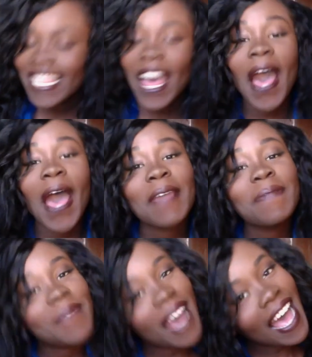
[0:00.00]

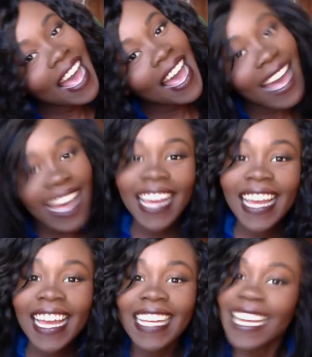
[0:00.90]
I'm
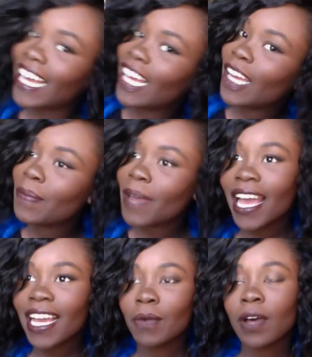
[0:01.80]
back.
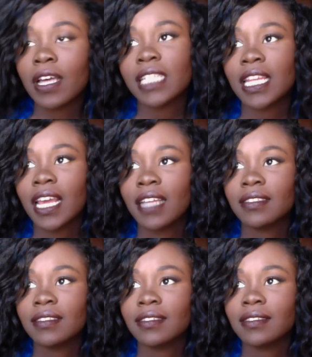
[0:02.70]
Well, I said that
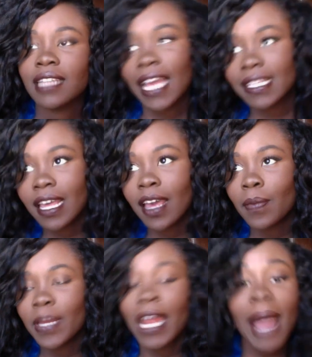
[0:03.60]
last
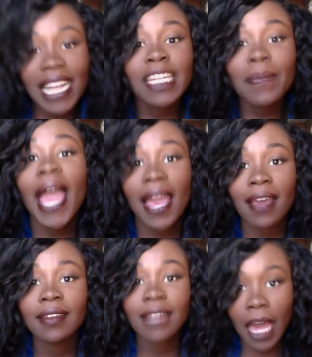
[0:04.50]
time, but I'm actually back.
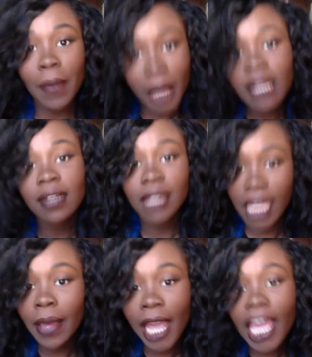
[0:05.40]
Like, I'm here.
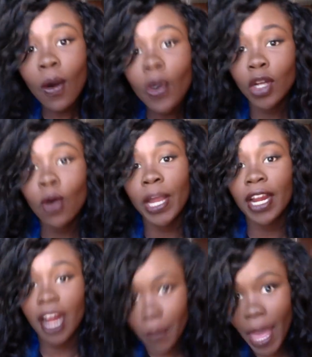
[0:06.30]
Like, I ain't going
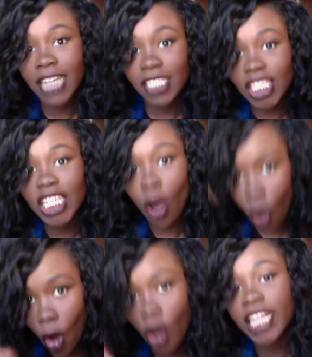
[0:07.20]
nowhere. I'm actually
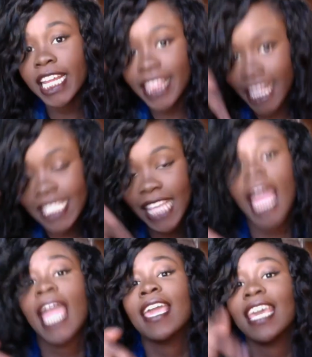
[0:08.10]
on this
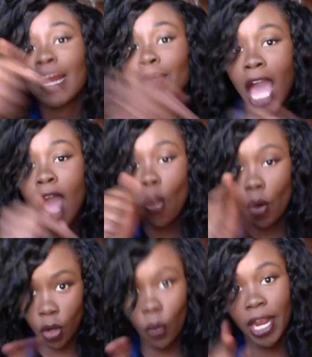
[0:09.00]
thing, and I'm not
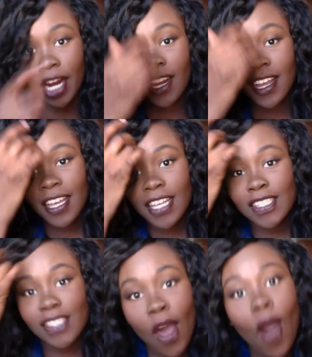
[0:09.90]
going nowhere.
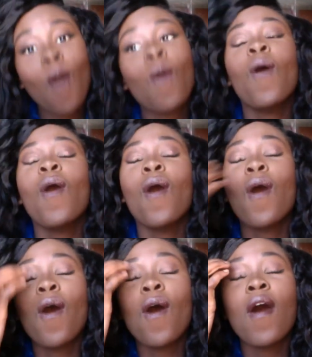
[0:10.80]
So,
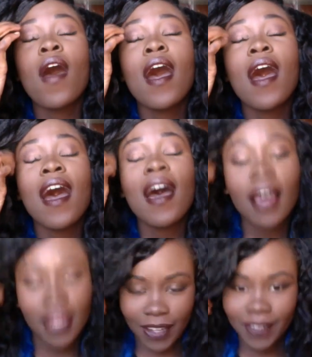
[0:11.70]
hello.